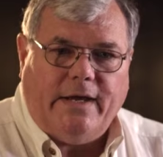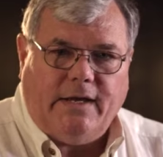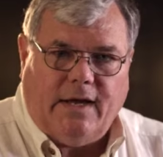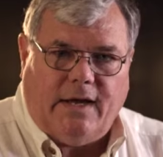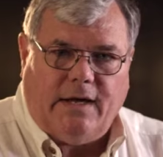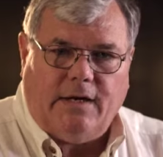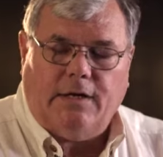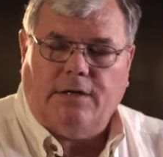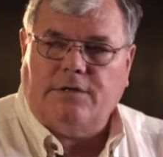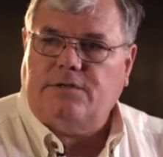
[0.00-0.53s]
Weight
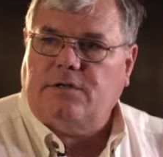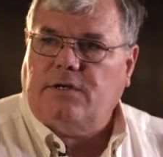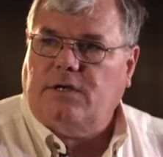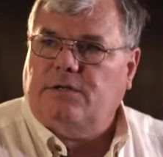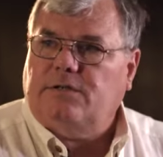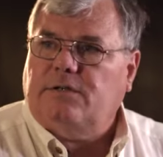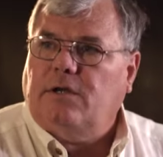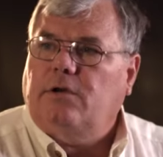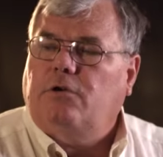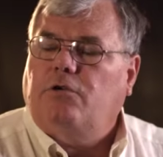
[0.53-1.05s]
gain is
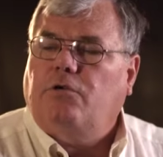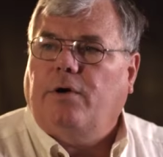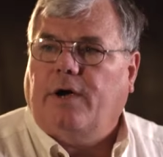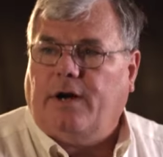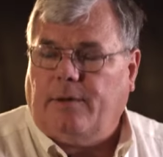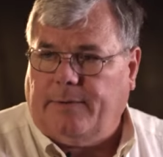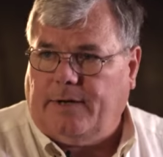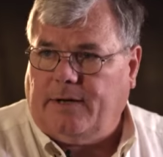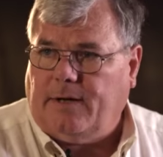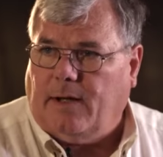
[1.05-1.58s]

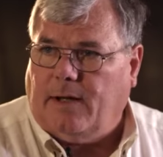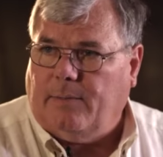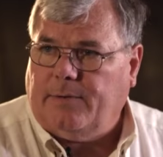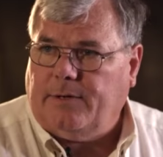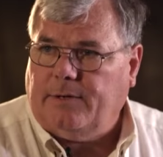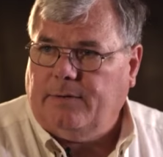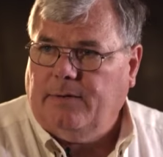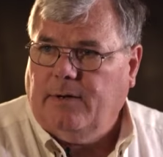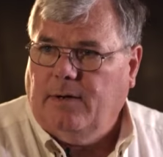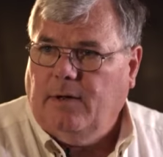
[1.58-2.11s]
incredibly
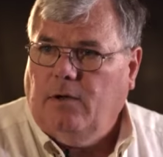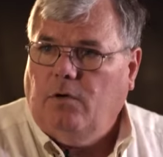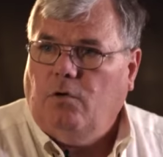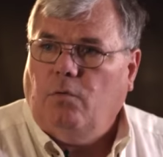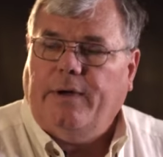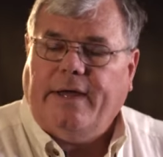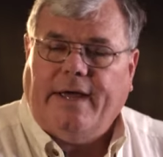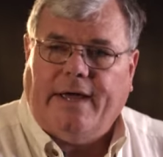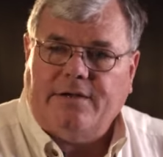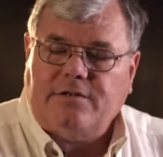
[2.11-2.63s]
common.
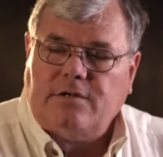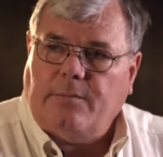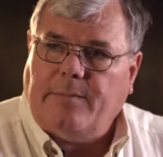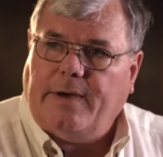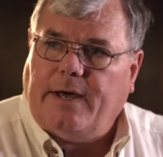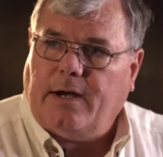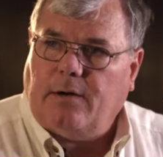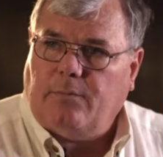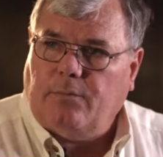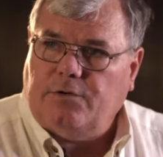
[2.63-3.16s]
We ask
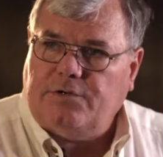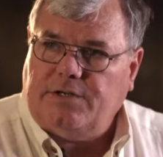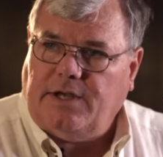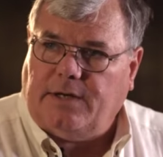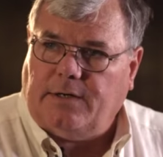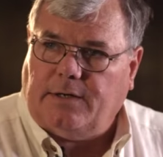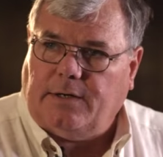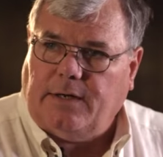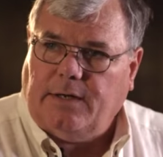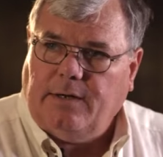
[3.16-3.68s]
about it
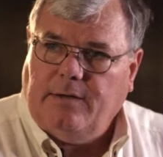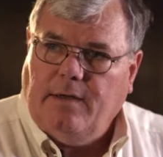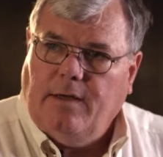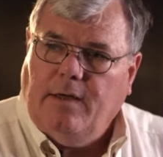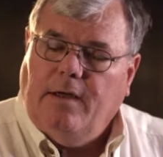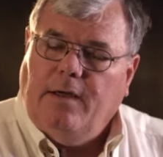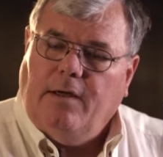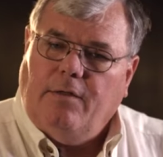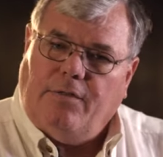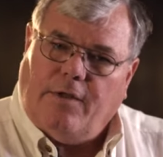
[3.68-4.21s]
routinely.
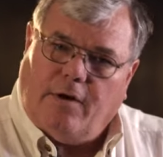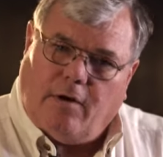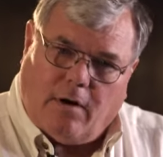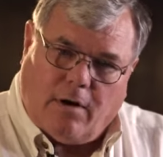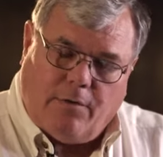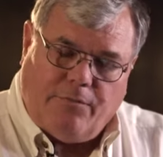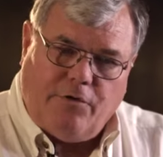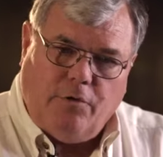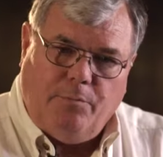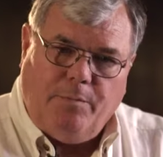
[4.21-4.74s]
There
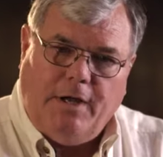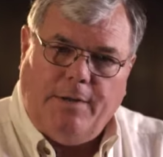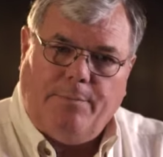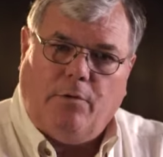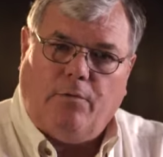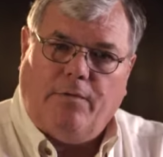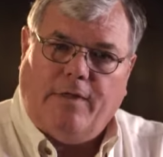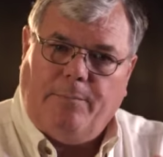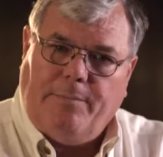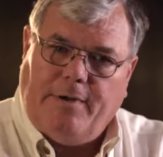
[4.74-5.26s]
are a few
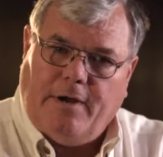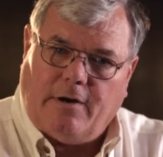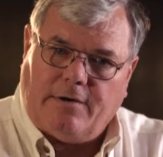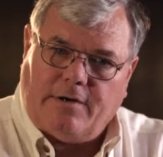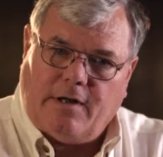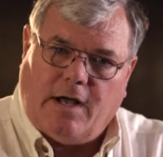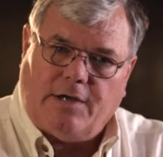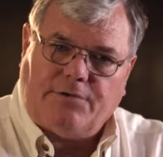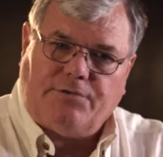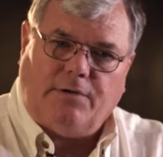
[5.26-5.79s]
people that
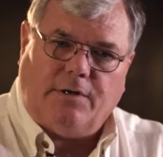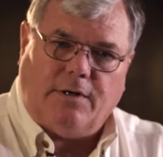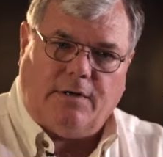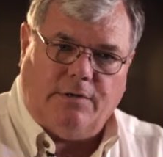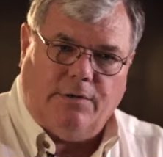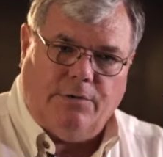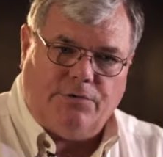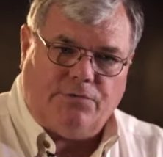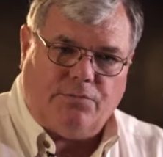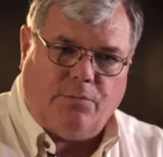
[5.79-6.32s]
paradoxically
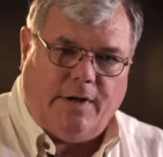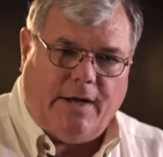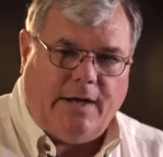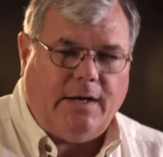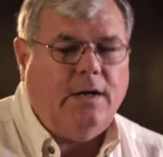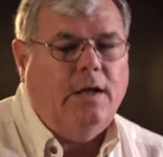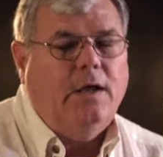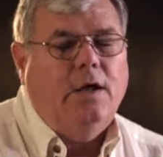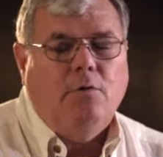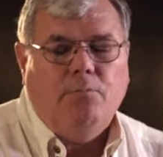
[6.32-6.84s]
lose
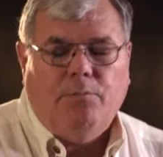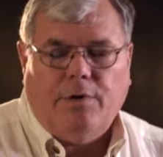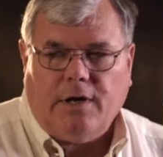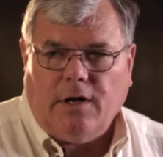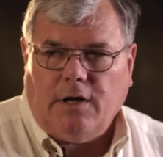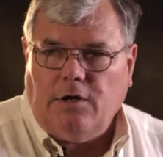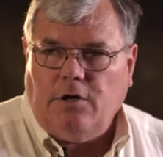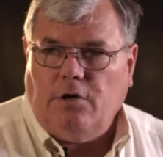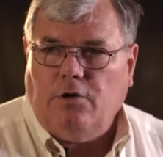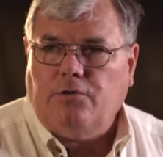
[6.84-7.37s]
weight, but
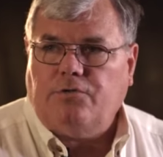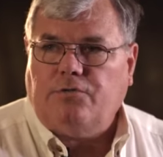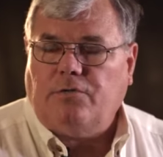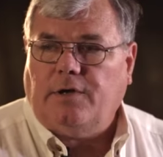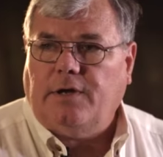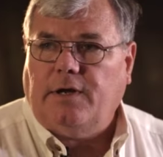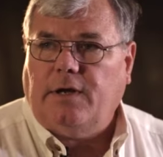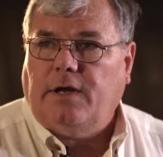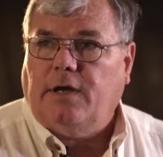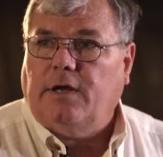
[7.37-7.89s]
it
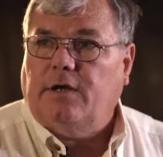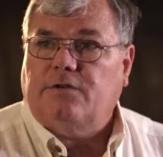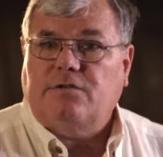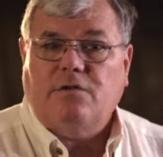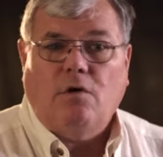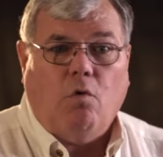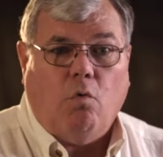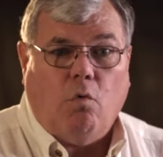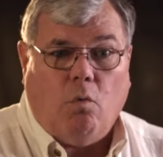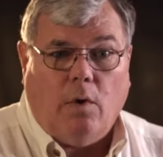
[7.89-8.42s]
usually
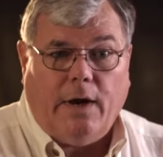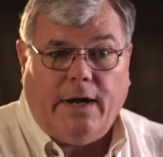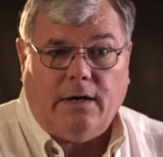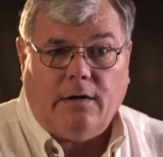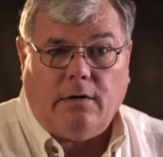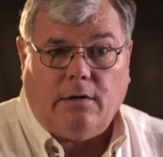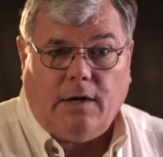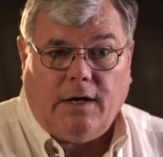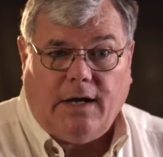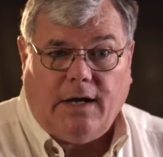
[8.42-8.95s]
is weight